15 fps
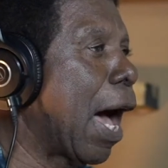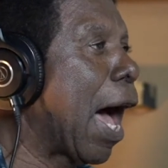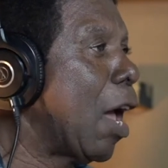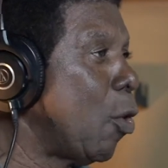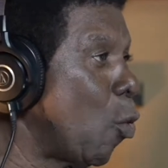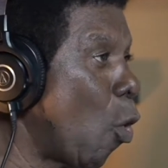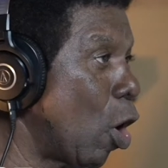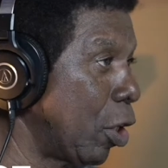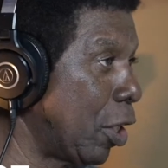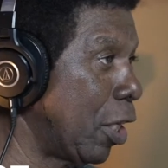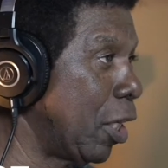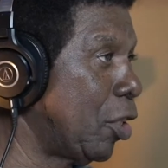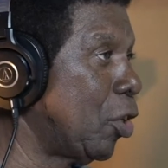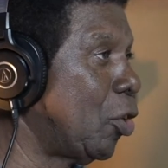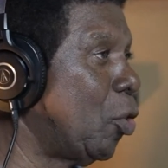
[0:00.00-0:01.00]
I
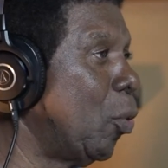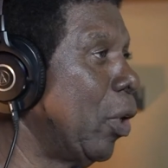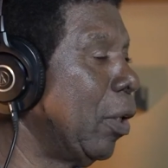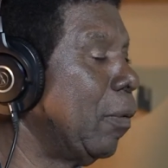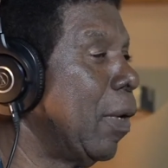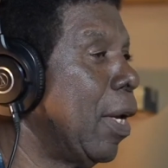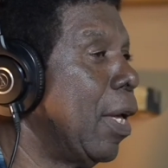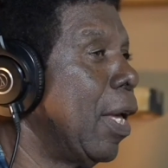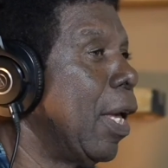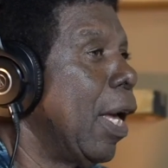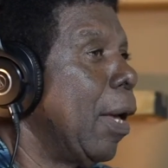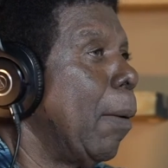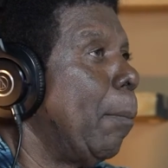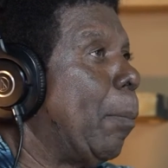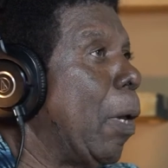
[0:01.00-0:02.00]
wanted it to do it.
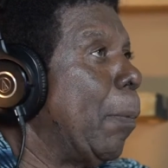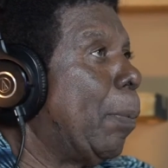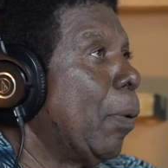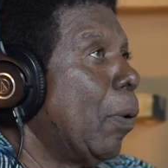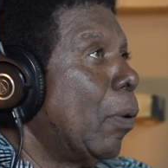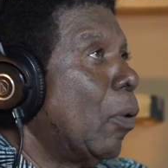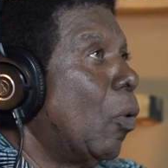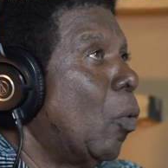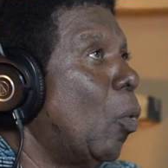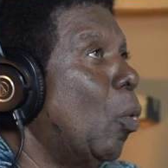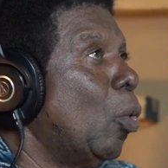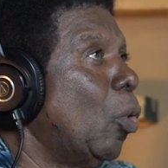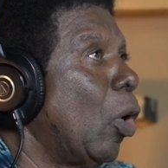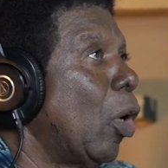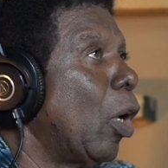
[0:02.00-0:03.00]
People
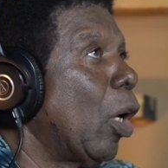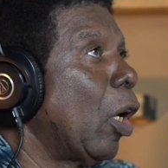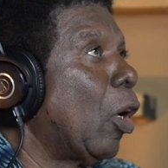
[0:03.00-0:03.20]
who